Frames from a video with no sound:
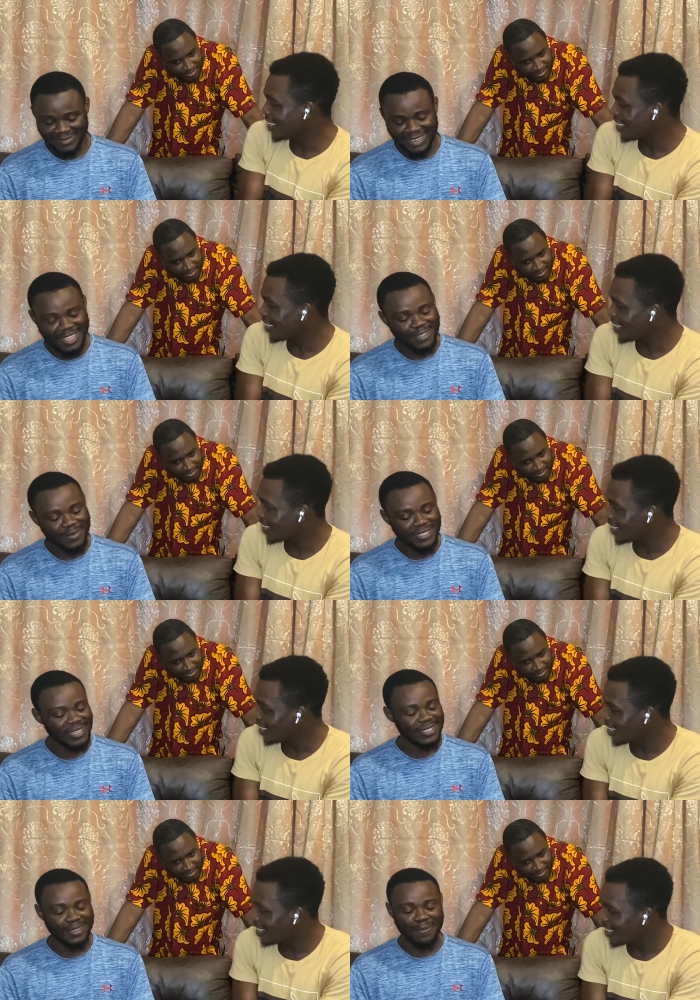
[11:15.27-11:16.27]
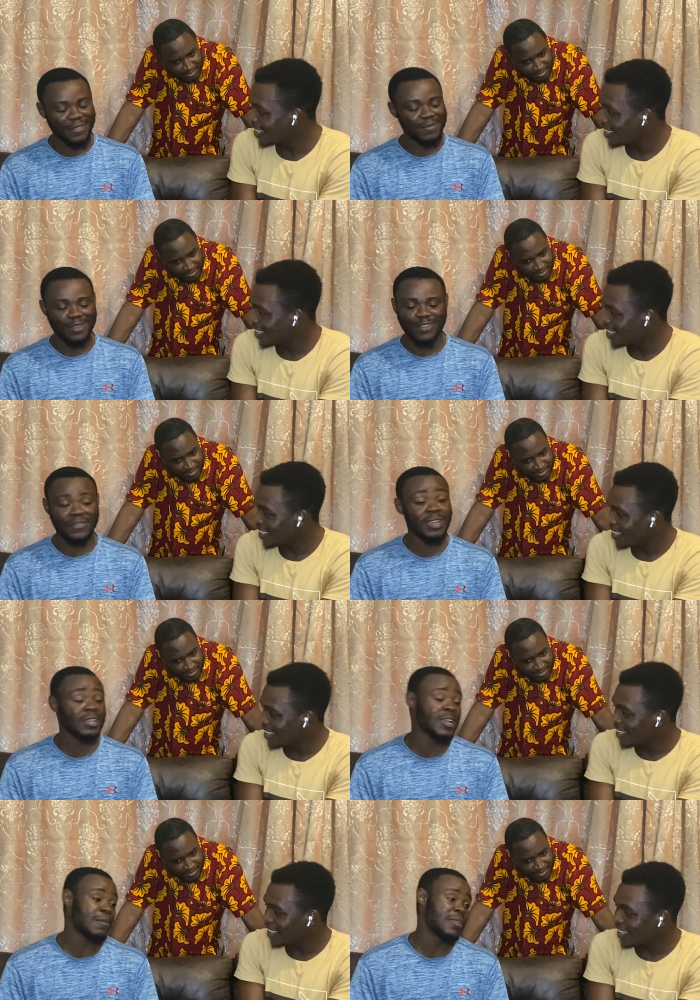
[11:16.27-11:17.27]
Speaker 1: Let me say something, man of
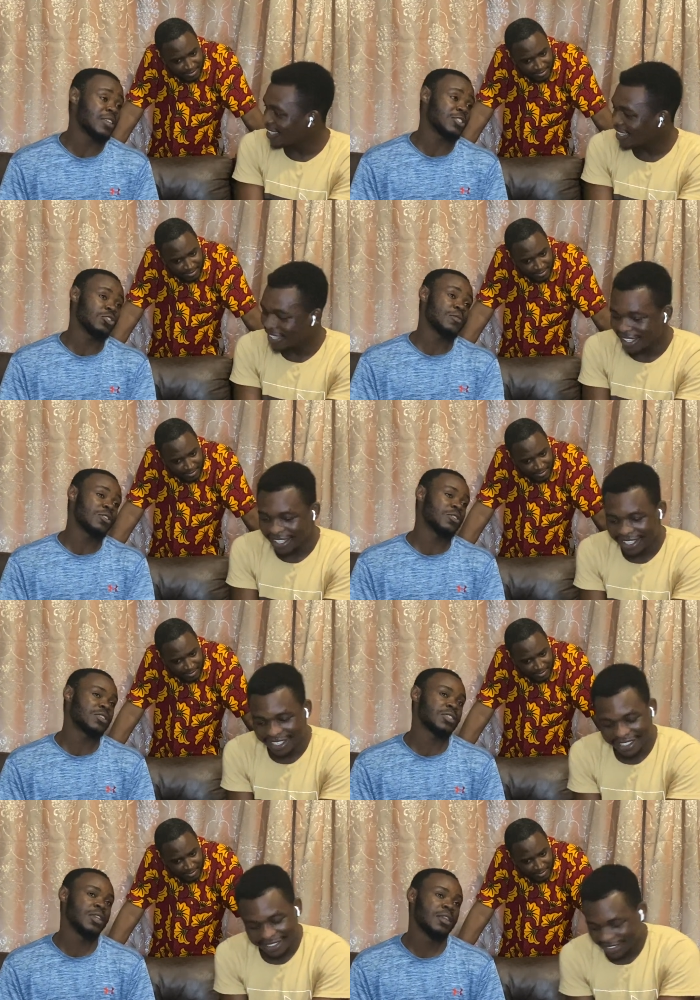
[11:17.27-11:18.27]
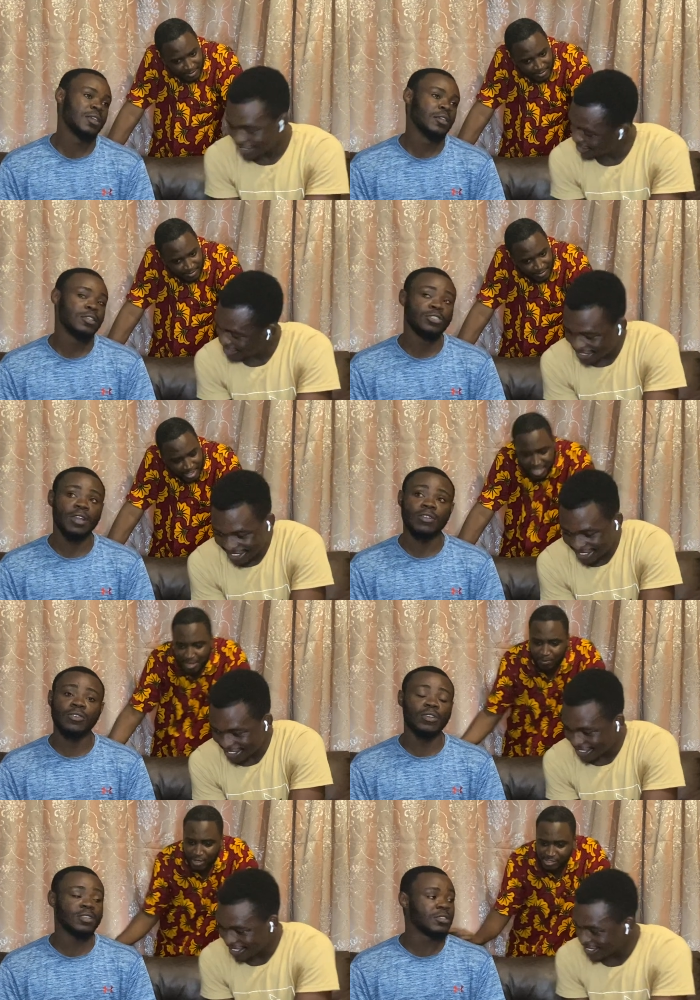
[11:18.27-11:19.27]
God. God bless you because you are Can going.
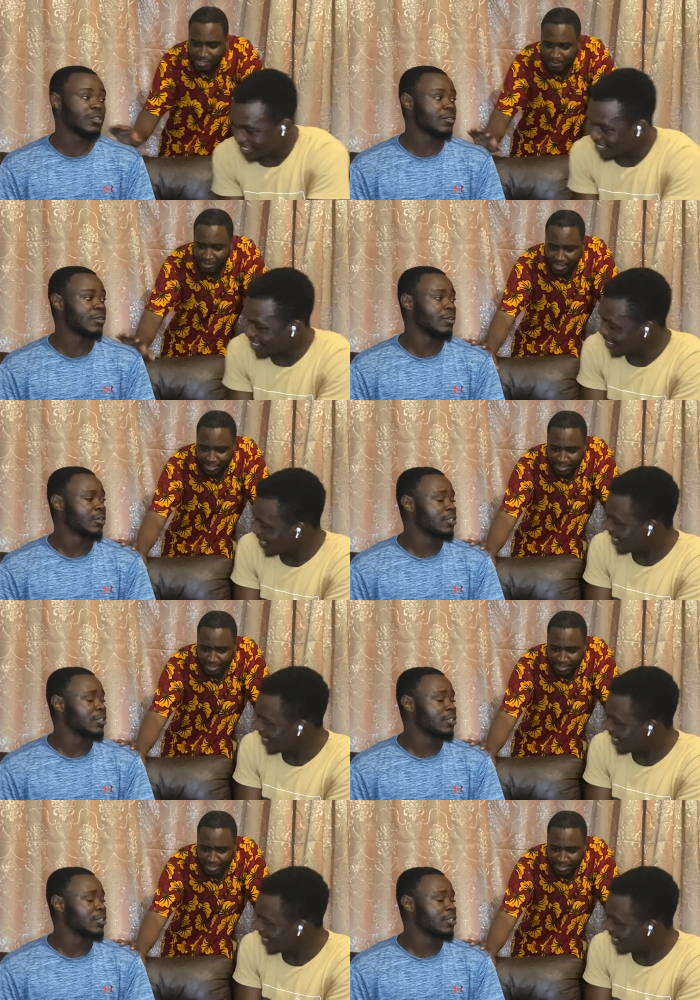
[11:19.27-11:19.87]
Can I bring something there?